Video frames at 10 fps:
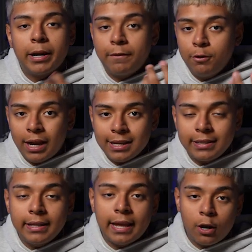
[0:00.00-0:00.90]
But if you guys
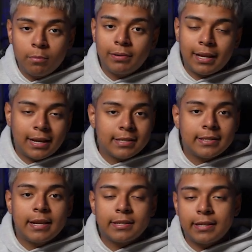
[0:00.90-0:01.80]
need help, like I
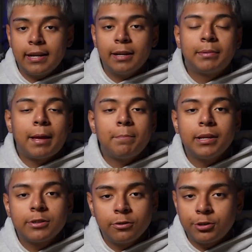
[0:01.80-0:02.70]
said, setting up that
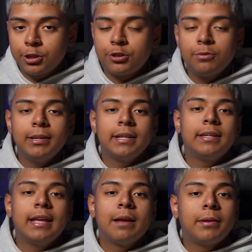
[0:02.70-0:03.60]
pixel, just shoot me a
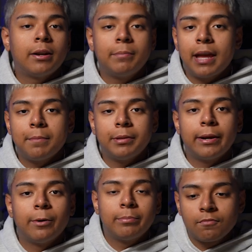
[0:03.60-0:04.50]
DM and I'll be happy to
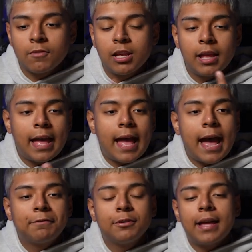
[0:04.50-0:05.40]
help.
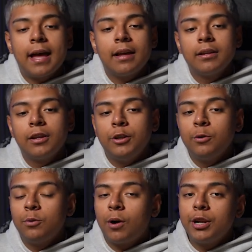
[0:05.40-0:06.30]
After that, you
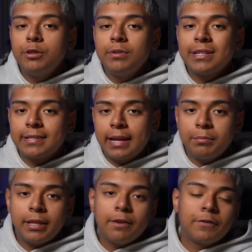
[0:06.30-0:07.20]
would want to do the
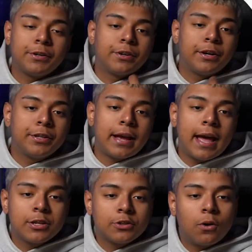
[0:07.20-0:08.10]
same thing for your other
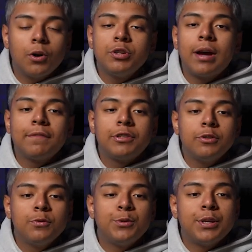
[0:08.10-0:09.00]
ad. So all you have to
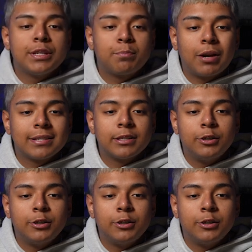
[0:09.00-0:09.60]
do is press